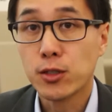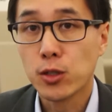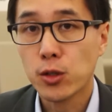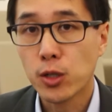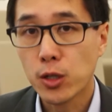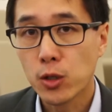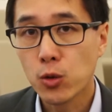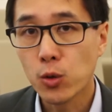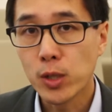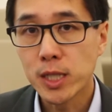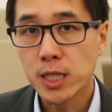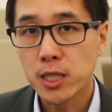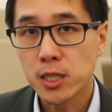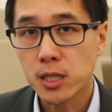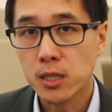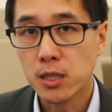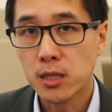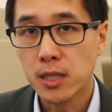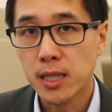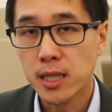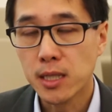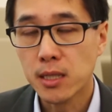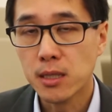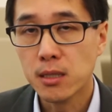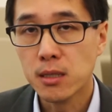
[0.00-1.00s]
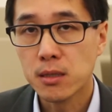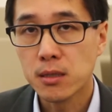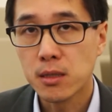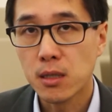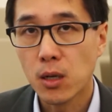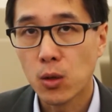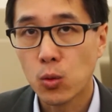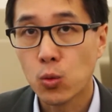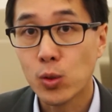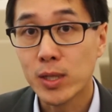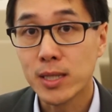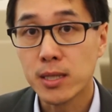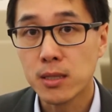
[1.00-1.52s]
so the question is,
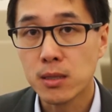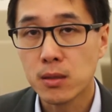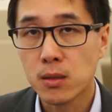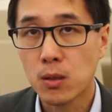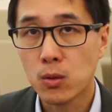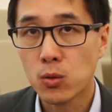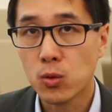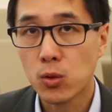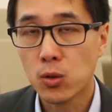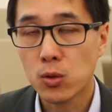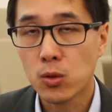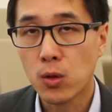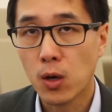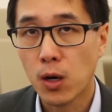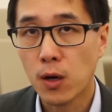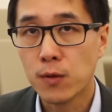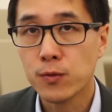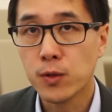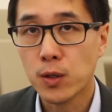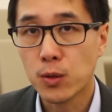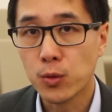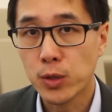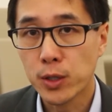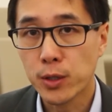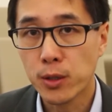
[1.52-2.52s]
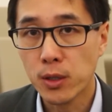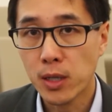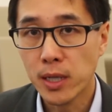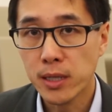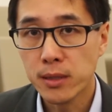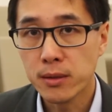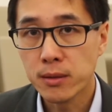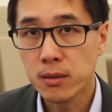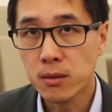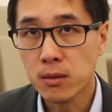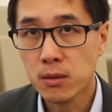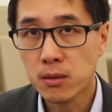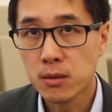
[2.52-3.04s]
what is the role of the
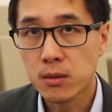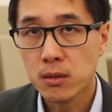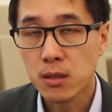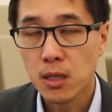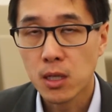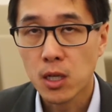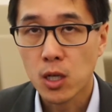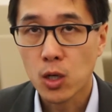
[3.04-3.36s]
regulators?